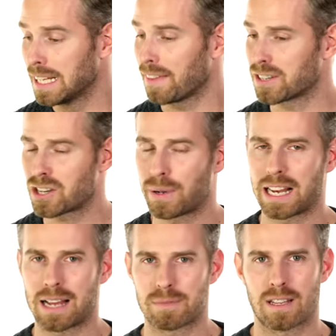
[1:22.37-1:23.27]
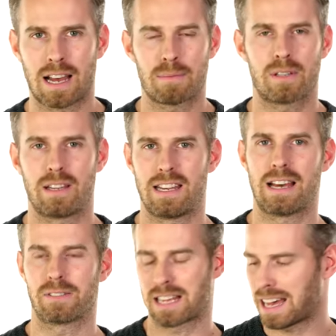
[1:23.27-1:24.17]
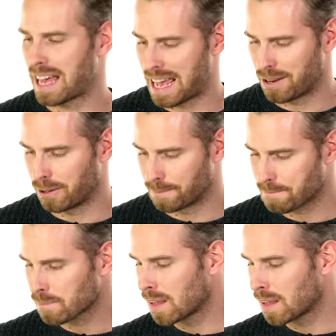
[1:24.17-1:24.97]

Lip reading: And the Shoei Glamster absolutely nails that head on.